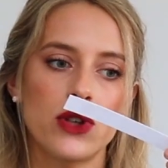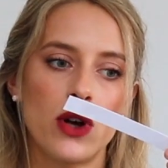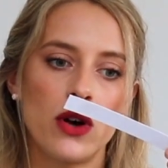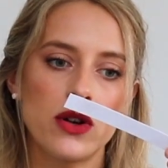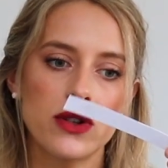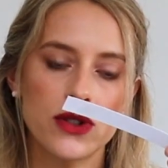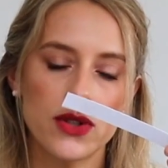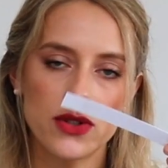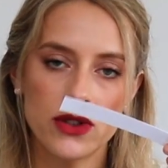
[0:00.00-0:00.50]

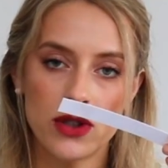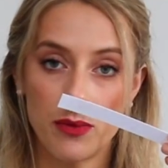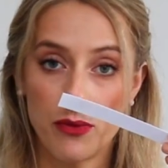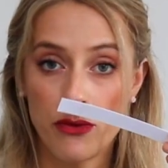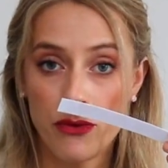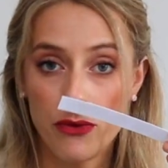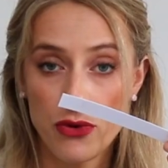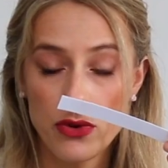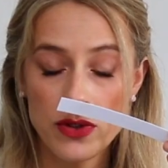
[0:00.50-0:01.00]
also some
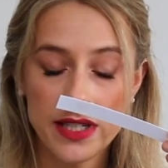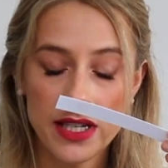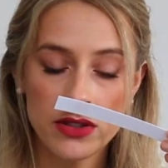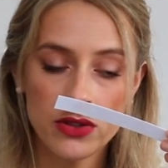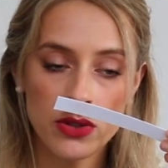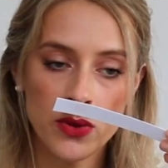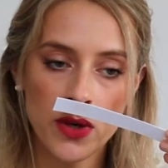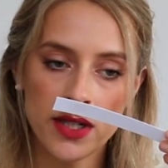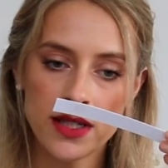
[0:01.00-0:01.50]
fruity
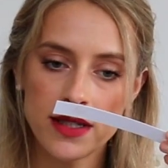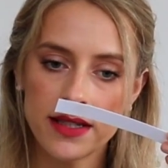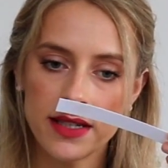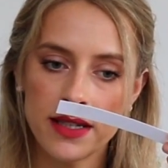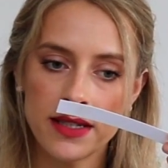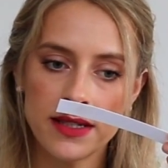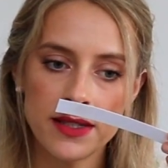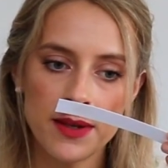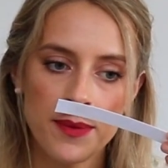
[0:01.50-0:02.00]

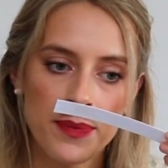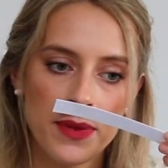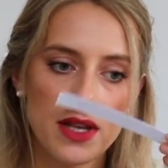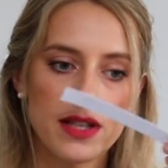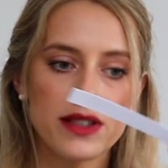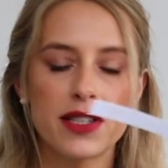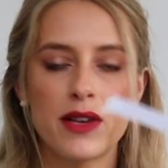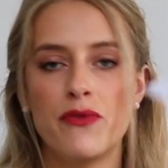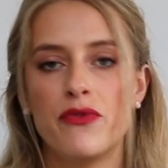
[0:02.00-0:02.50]
nuances,
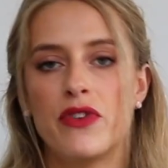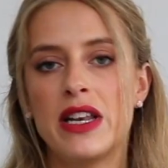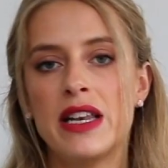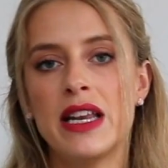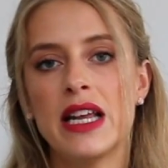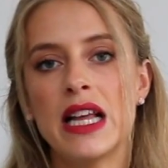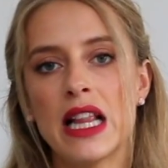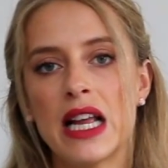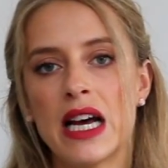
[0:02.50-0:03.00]
some
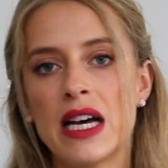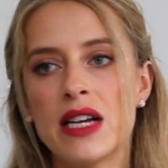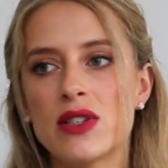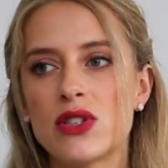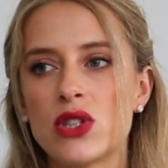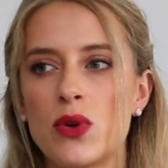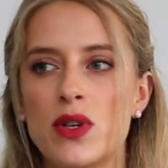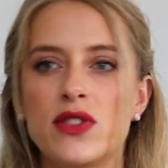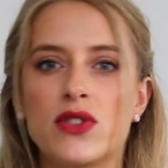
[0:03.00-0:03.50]
vanilla,
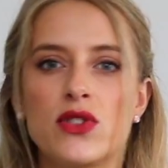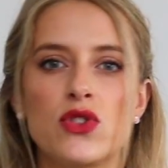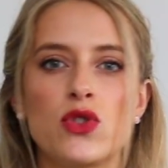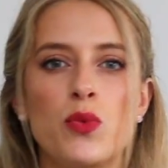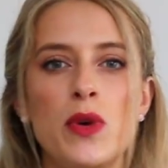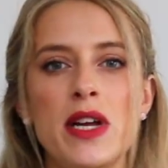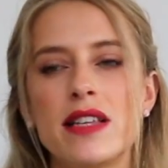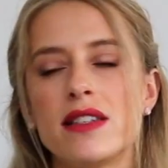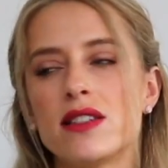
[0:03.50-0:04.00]
so it's
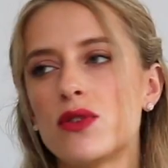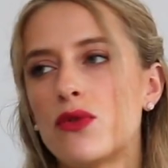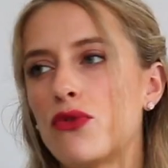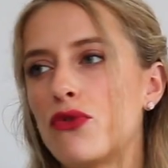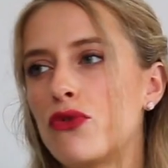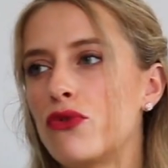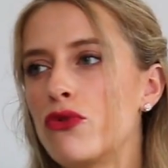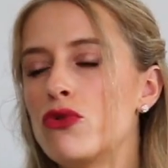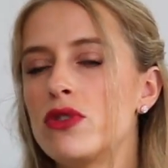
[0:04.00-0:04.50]
sweet,
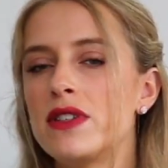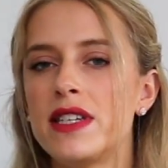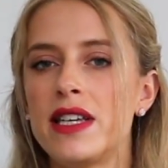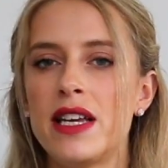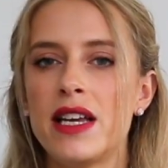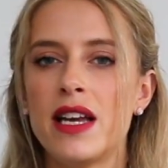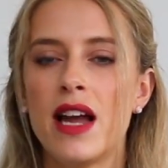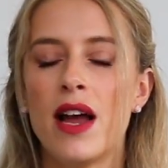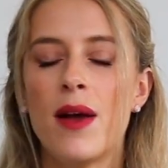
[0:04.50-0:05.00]

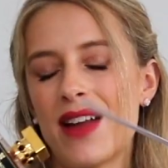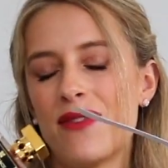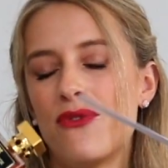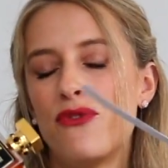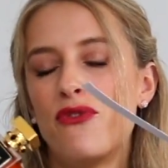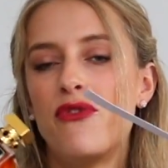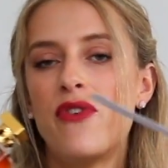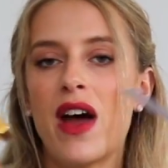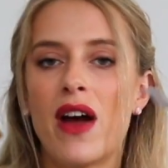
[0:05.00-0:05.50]
fruity,
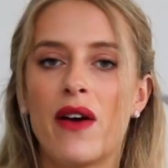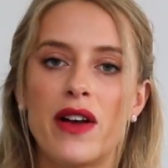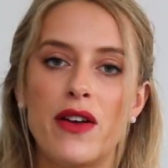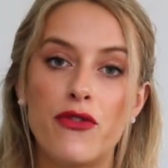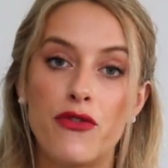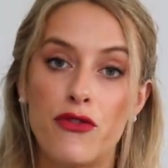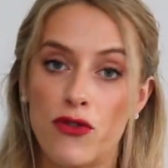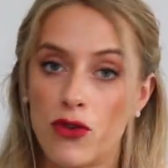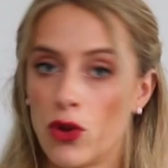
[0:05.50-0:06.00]
and very
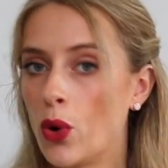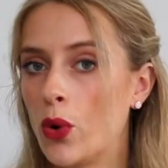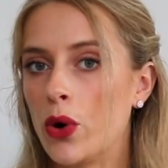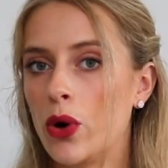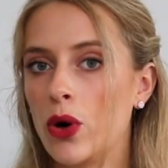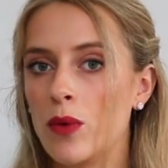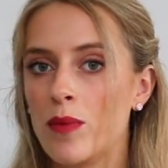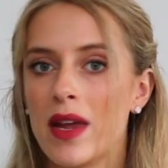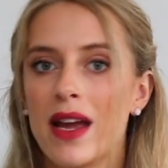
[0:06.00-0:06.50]

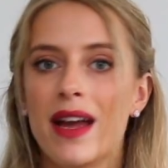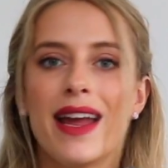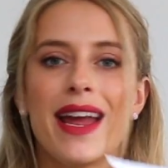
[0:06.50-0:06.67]
floral.